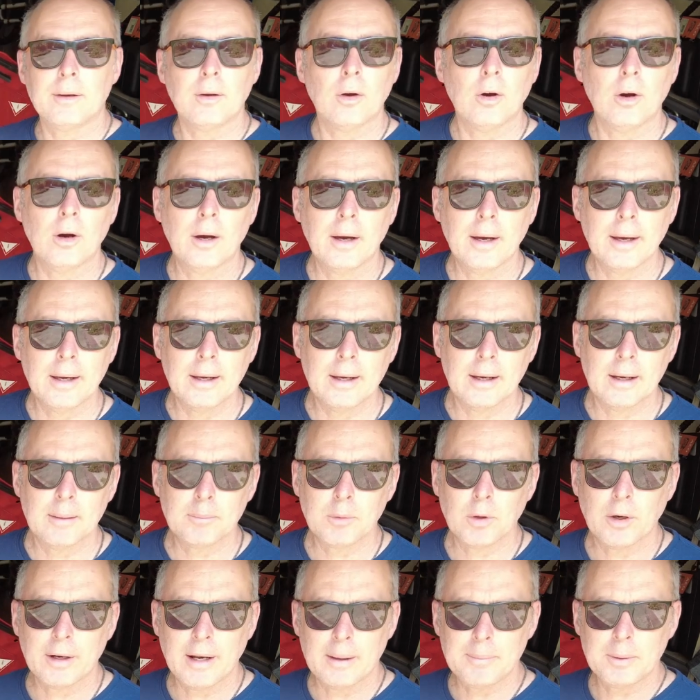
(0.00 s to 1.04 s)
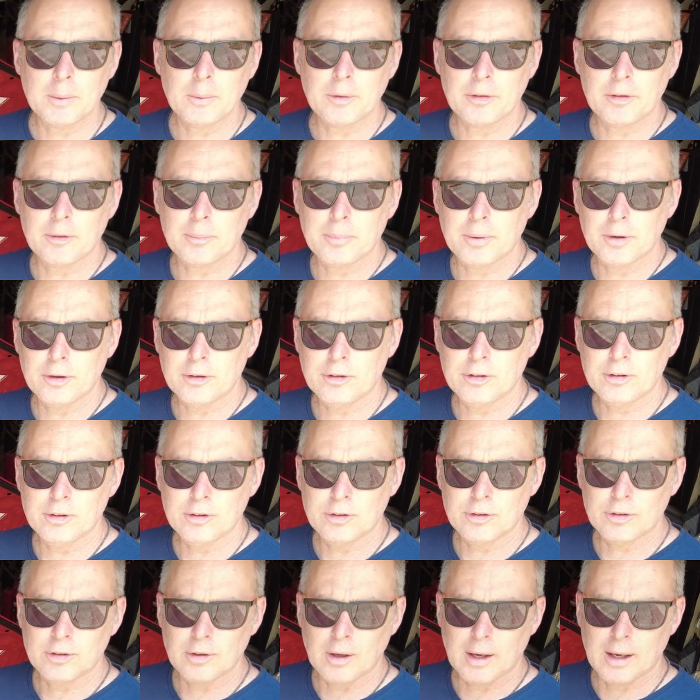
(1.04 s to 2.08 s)
I am quite happy with the
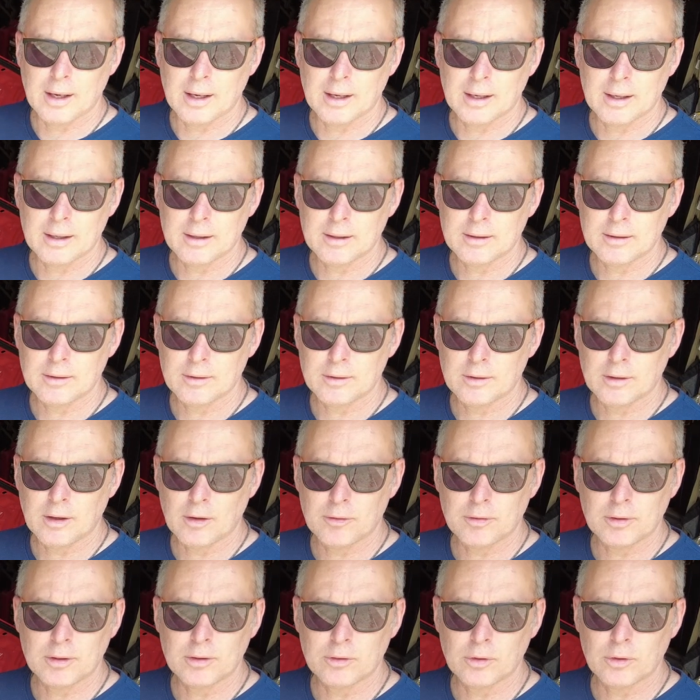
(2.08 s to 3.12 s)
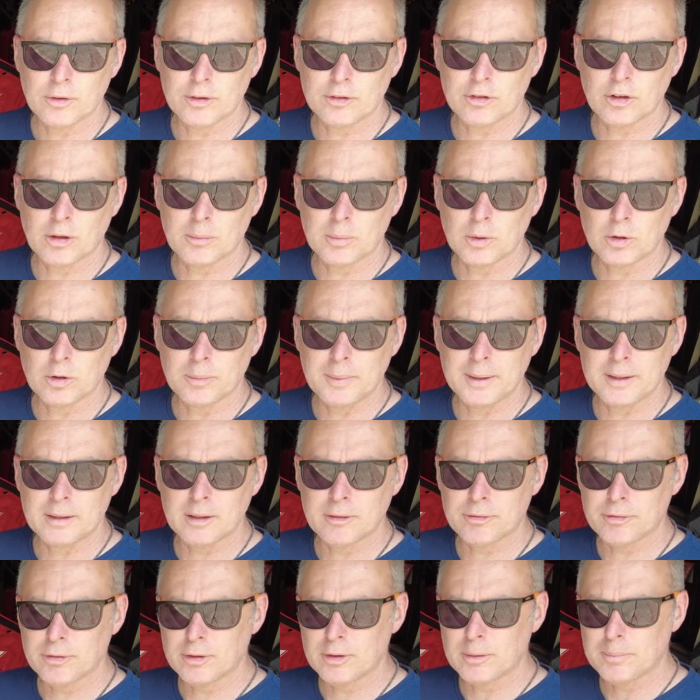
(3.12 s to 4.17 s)
purchase. And hopefully it'll do the job, look a bit
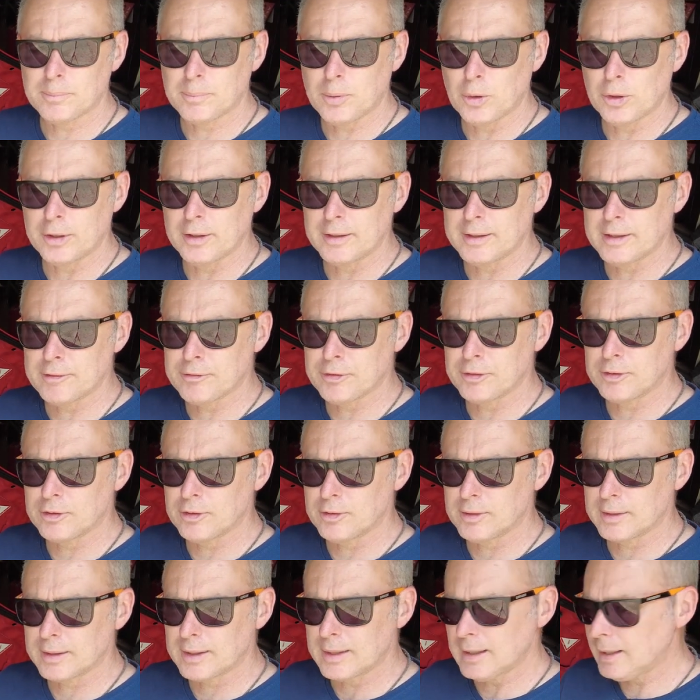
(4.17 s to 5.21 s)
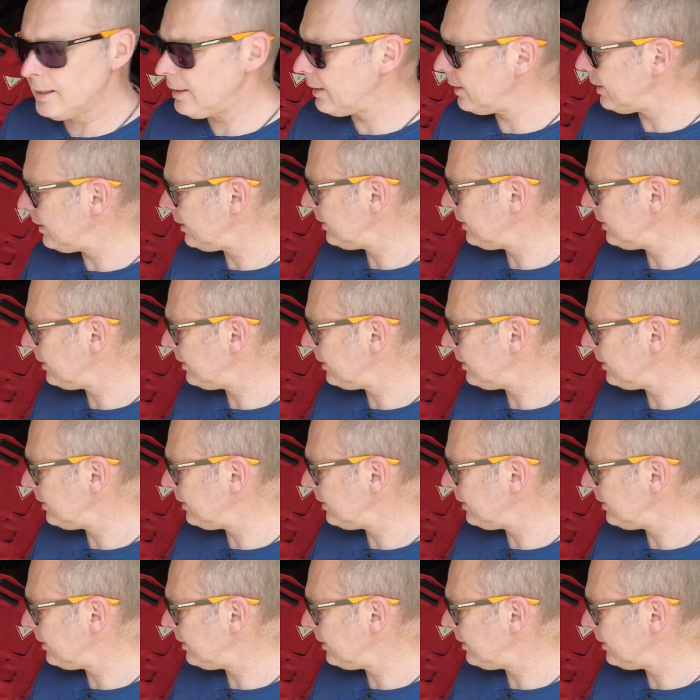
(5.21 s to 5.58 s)
different, a point of difference in the car,